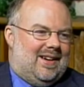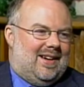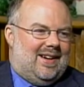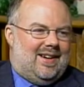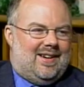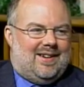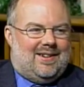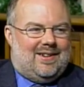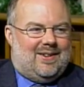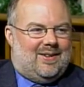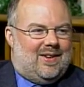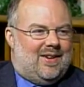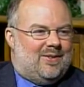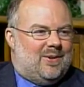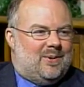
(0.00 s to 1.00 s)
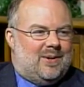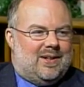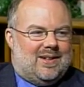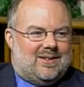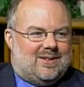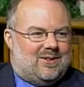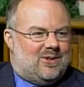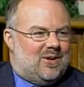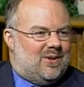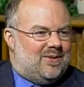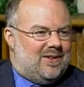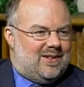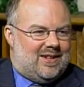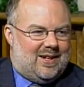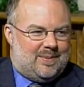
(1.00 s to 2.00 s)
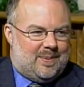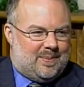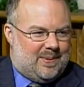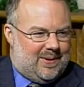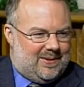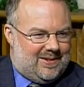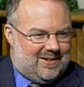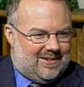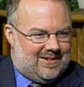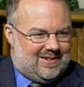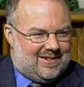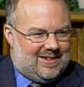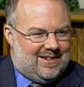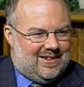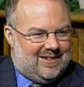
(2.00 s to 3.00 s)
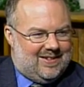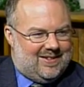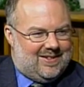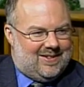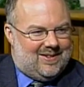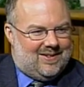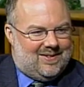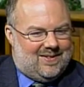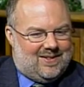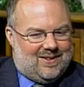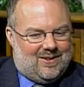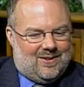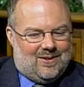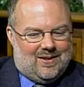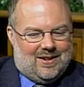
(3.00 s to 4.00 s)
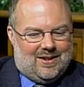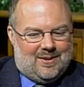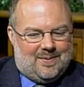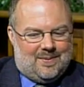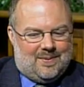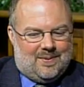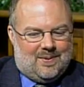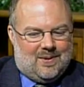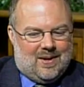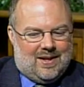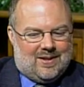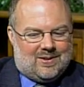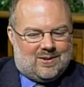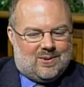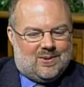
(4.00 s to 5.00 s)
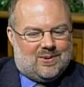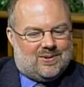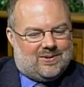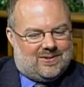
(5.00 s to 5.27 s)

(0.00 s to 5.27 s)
everyone gets a trophy type approaches, to grading schools.